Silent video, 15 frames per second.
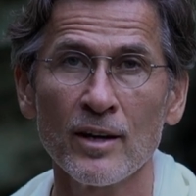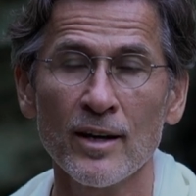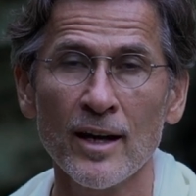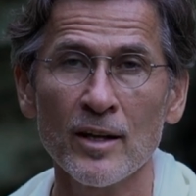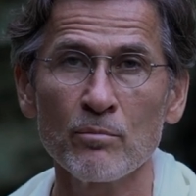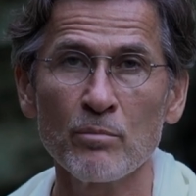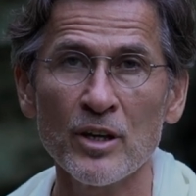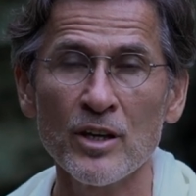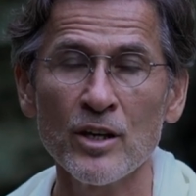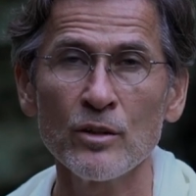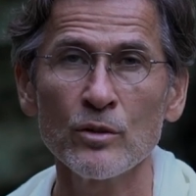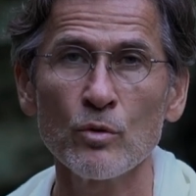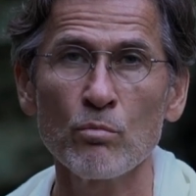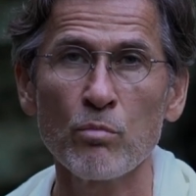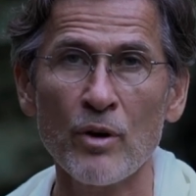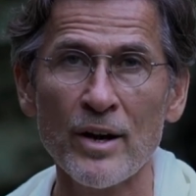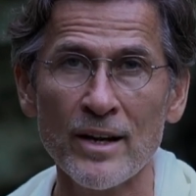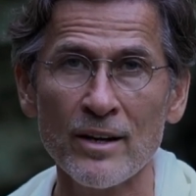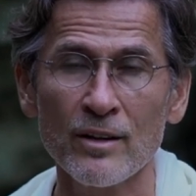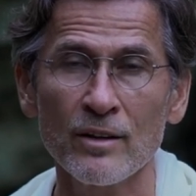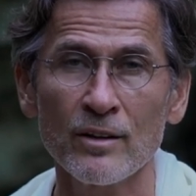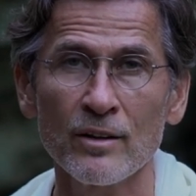can begin to
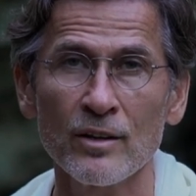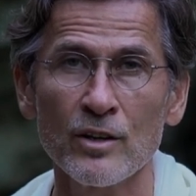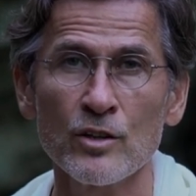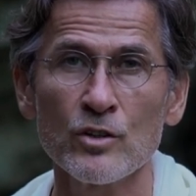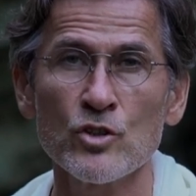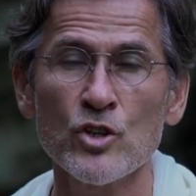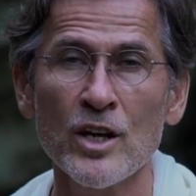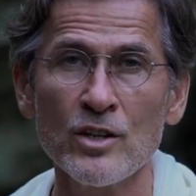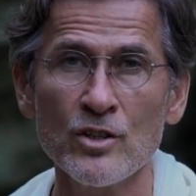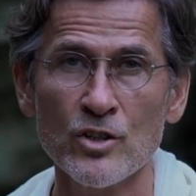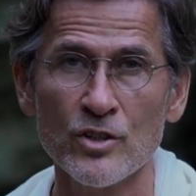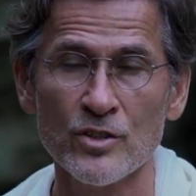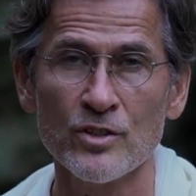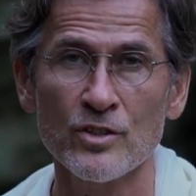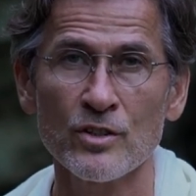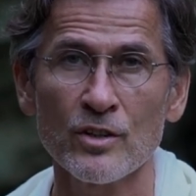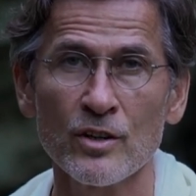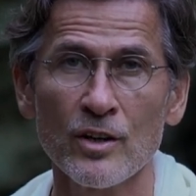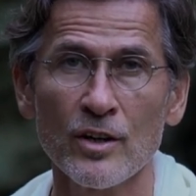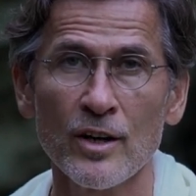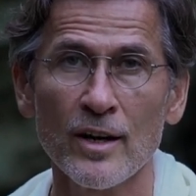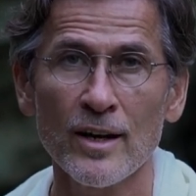bring changes
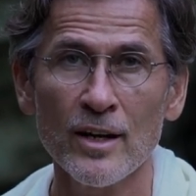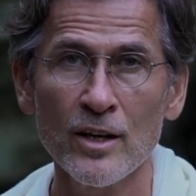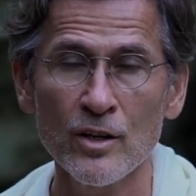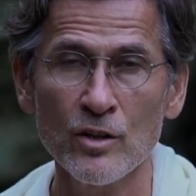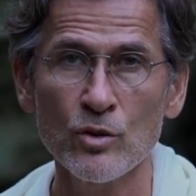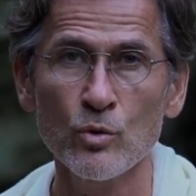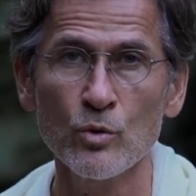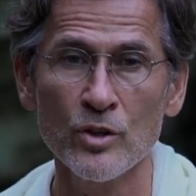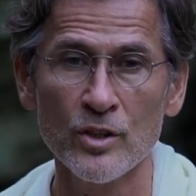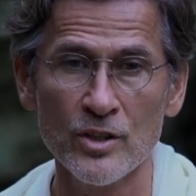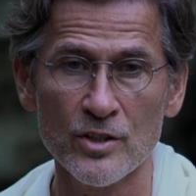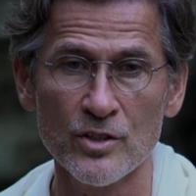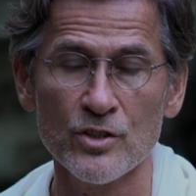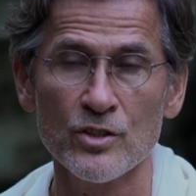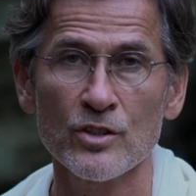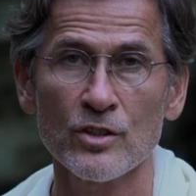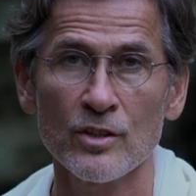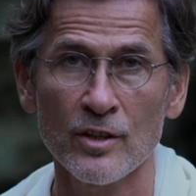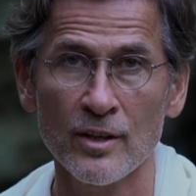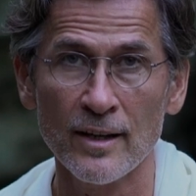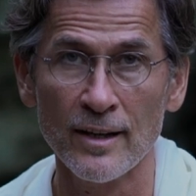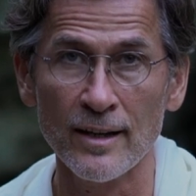into this
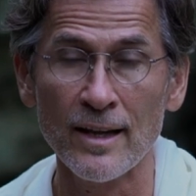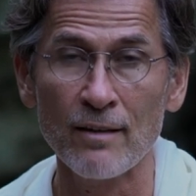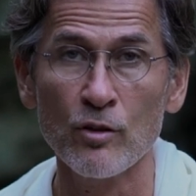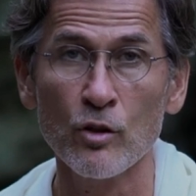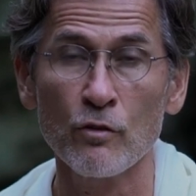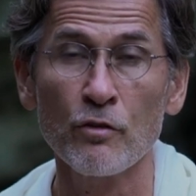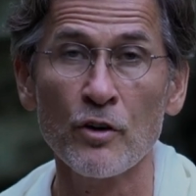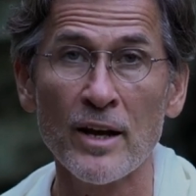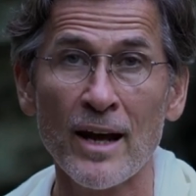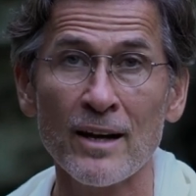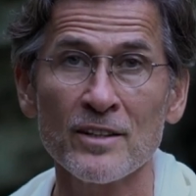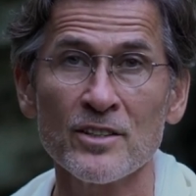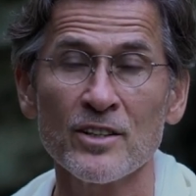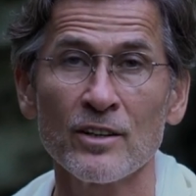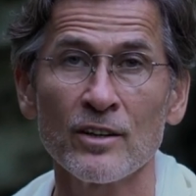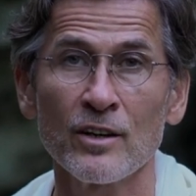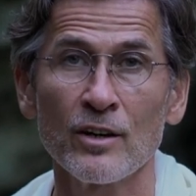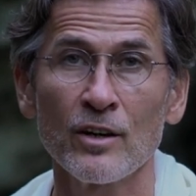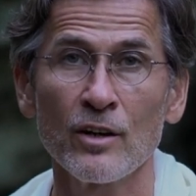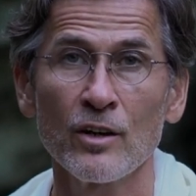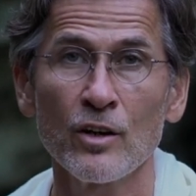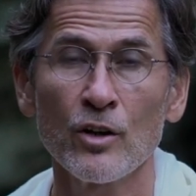level of reality,
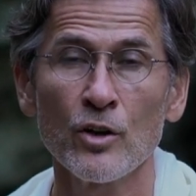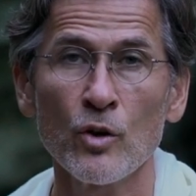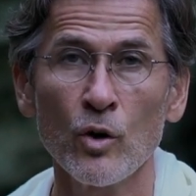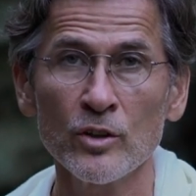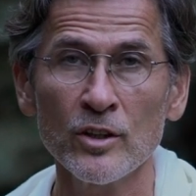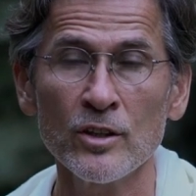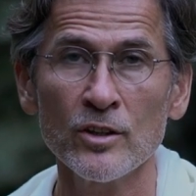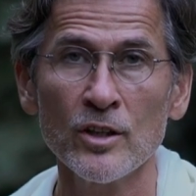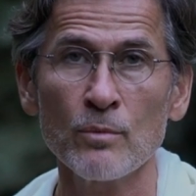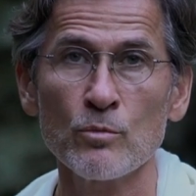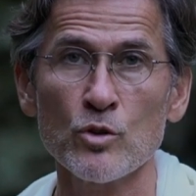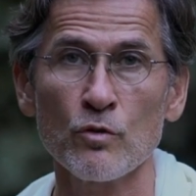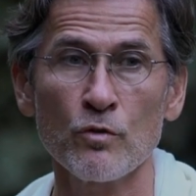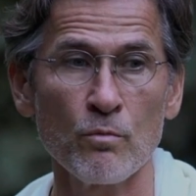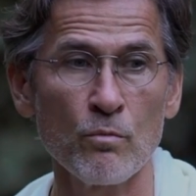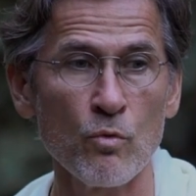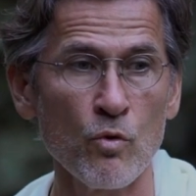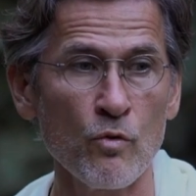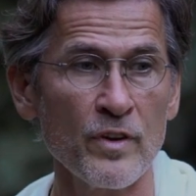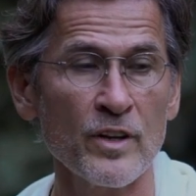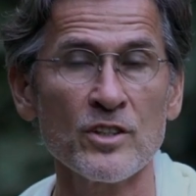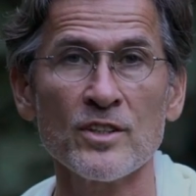not in terms of
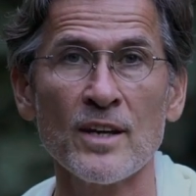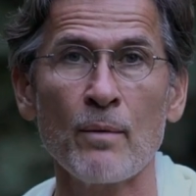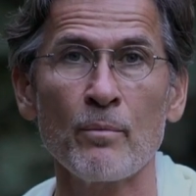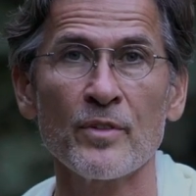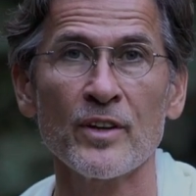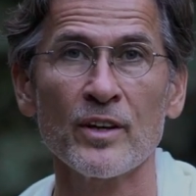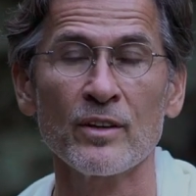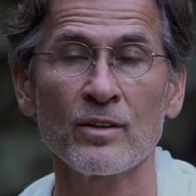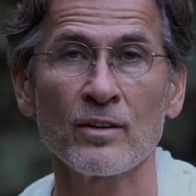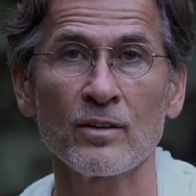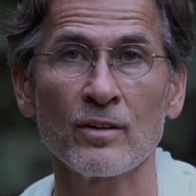moving something